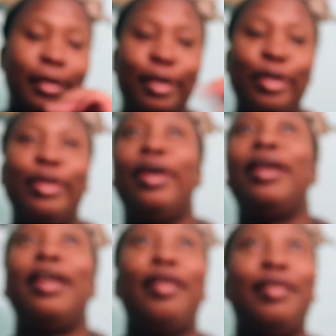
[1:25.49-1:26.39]
do
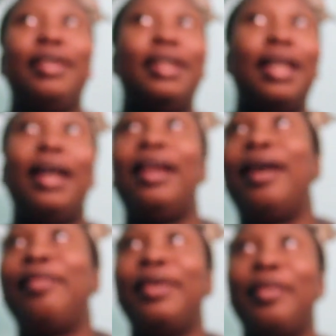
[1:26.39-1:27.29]
not even start
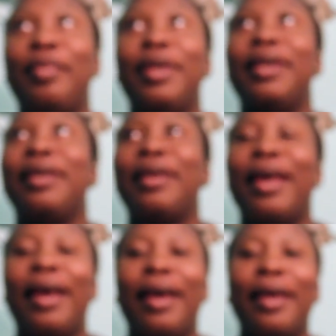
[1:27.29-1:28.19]
laughing at me,
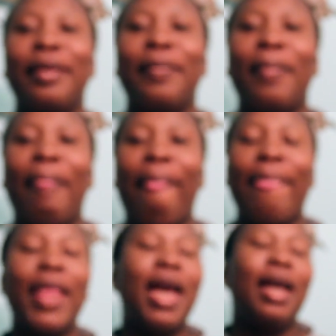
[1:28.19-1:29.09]
okay?
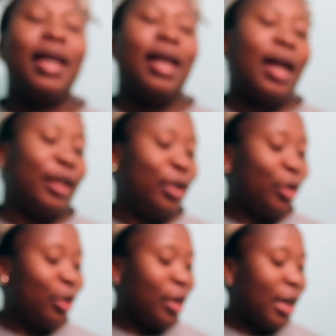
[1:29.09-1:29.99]
I
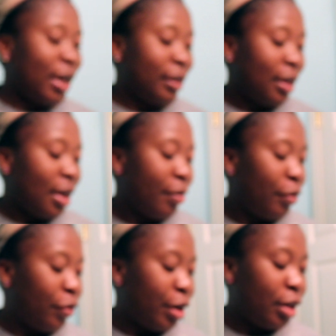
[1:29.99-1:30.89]
told you guys I have
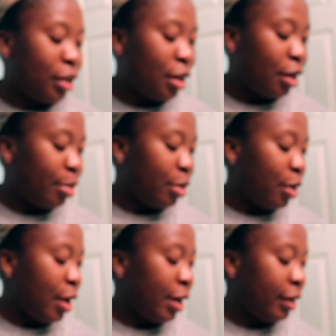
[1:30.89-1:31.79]
a very
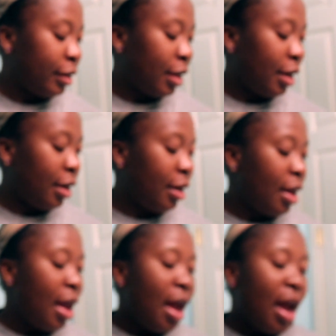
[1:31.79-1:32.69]
terrible oily skin.
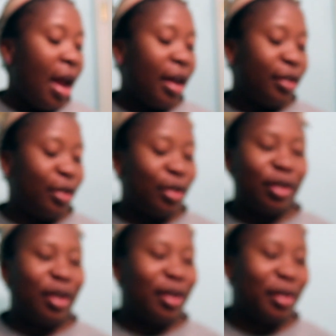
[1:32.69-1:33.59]
I do
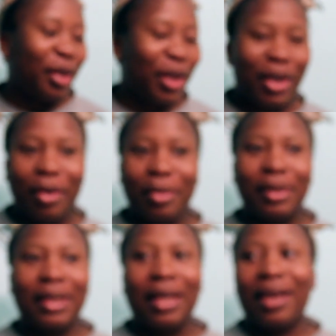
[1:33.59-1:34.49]
not
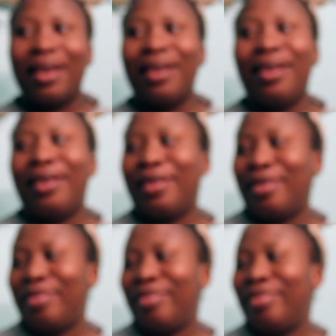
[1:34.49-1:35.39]
use like a